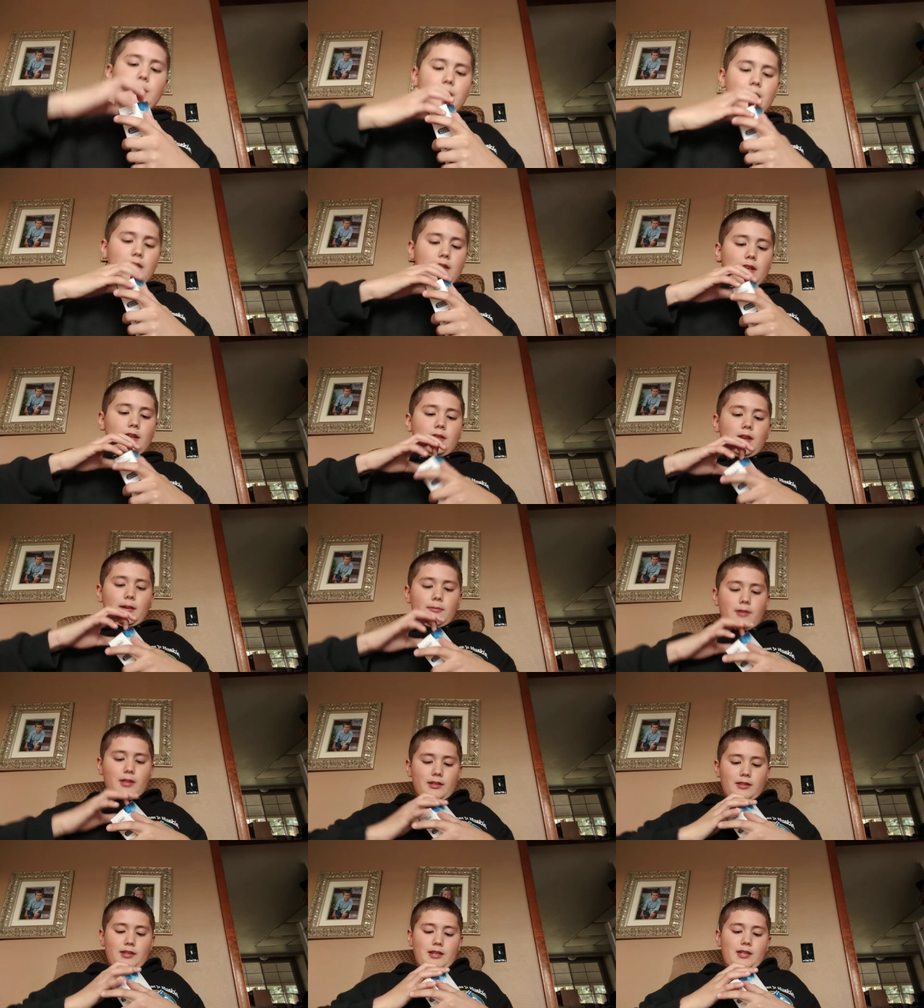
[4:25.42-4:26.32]
I mean, I, am
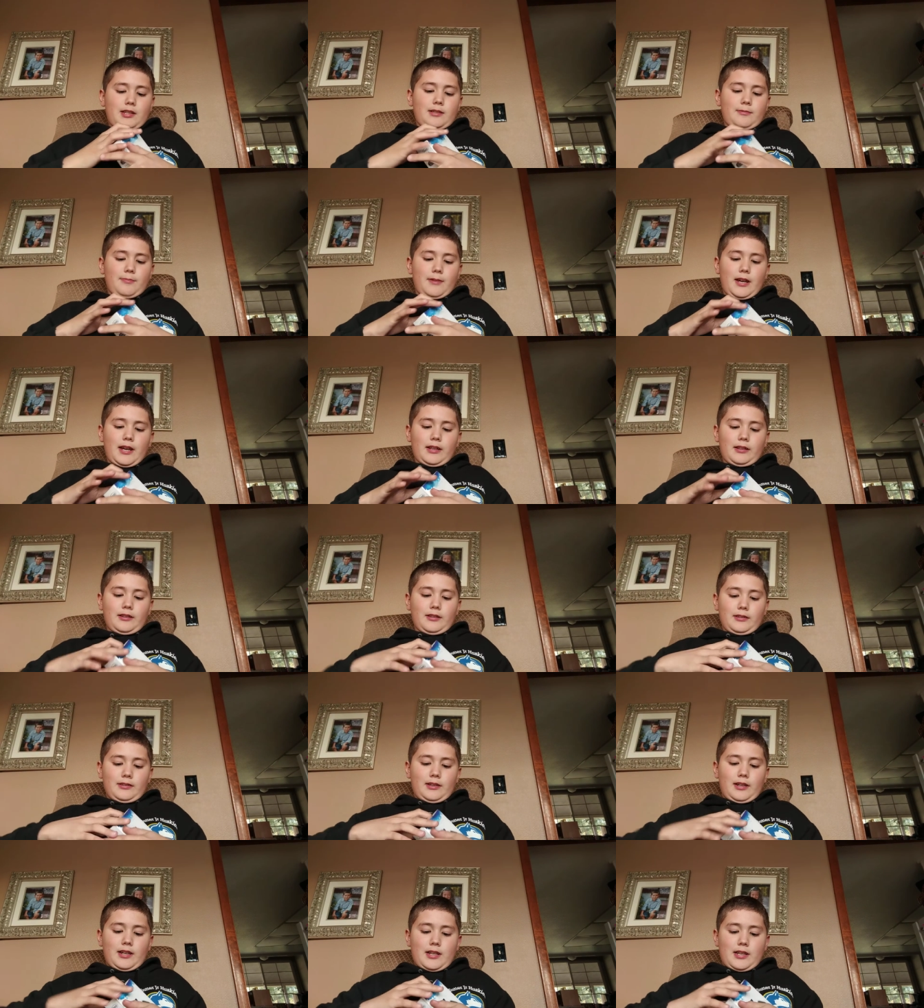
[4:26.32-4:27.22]
not saying it's bad,
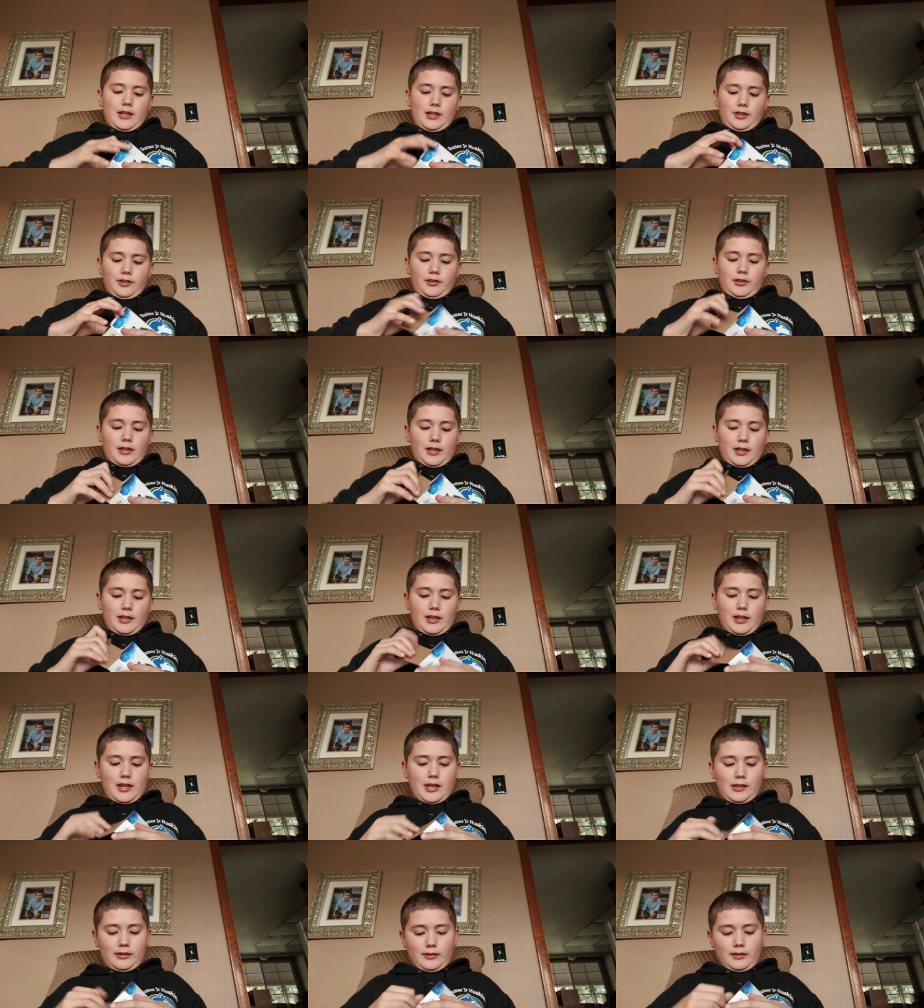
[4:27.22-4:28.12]
because I actually kind of
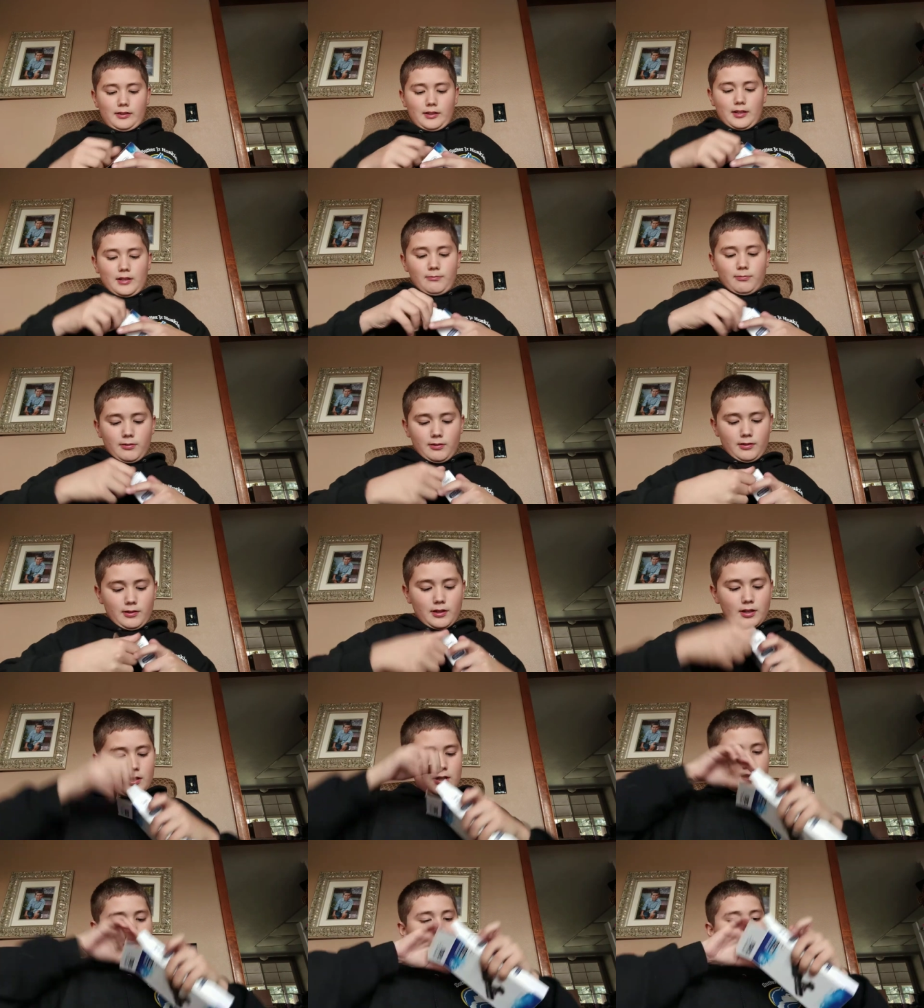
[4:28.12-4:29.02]
hate the tape,
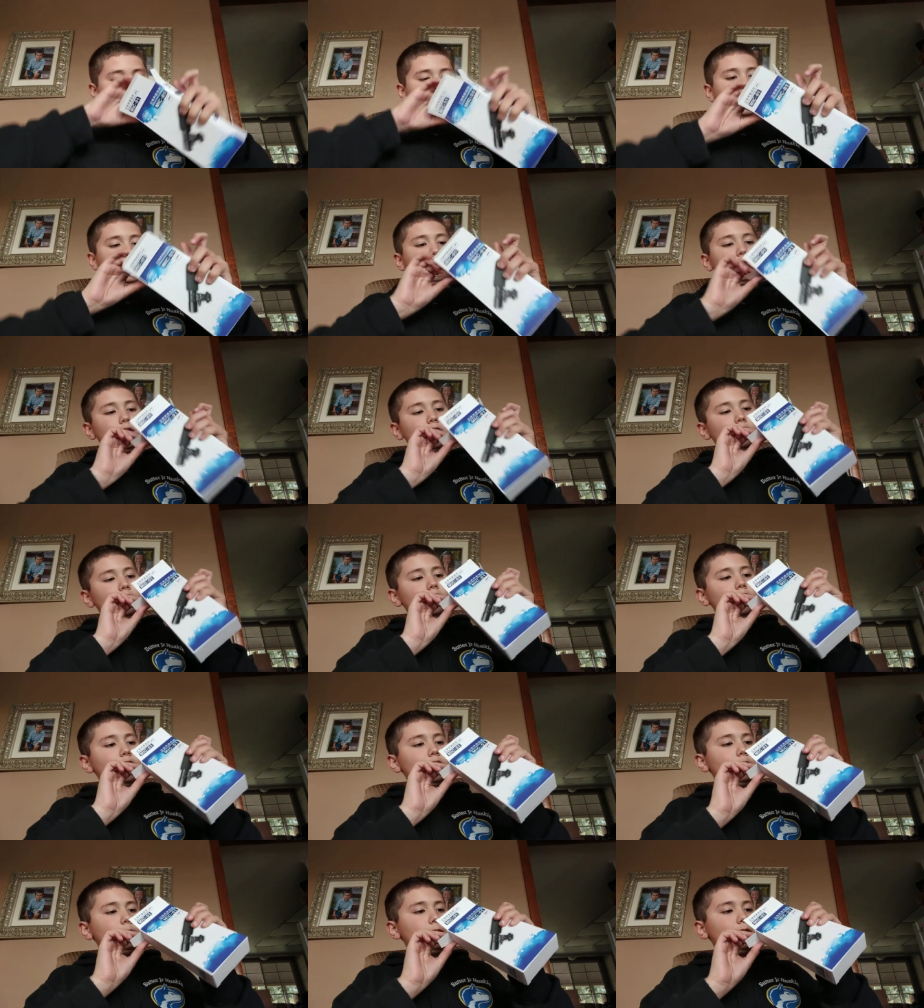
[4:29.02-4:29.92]
even though it
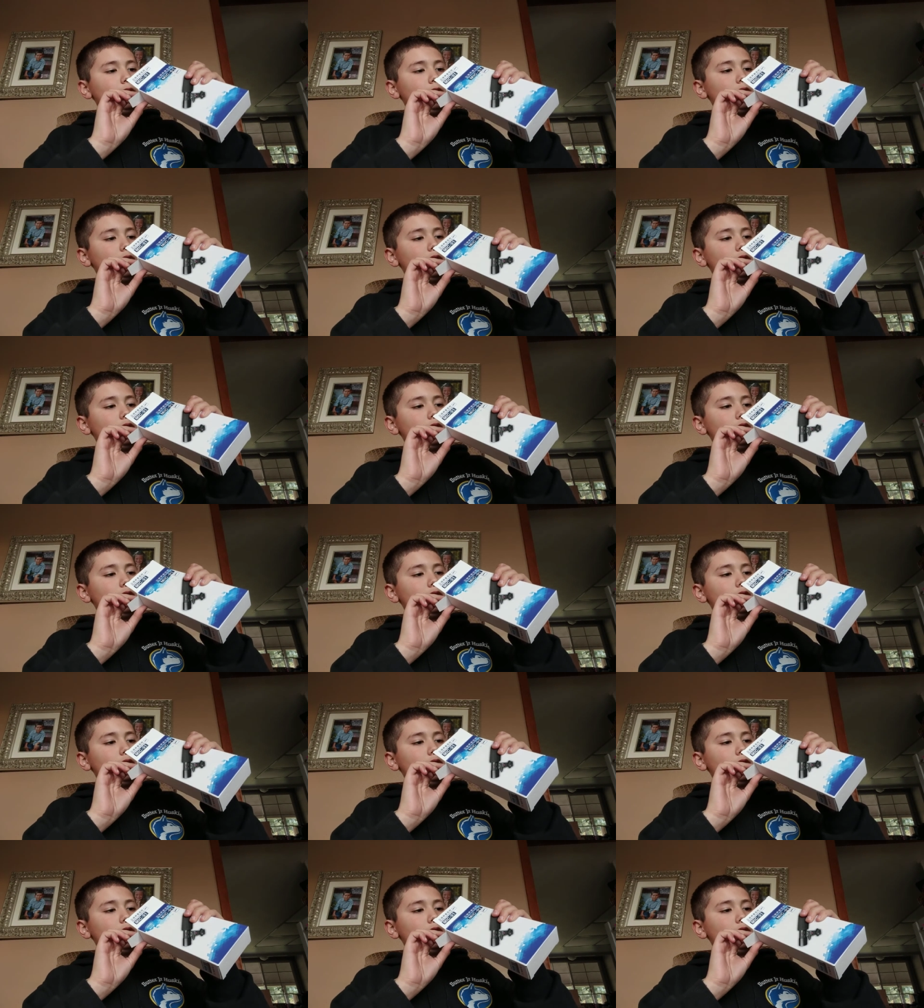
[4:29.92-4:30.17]
helps.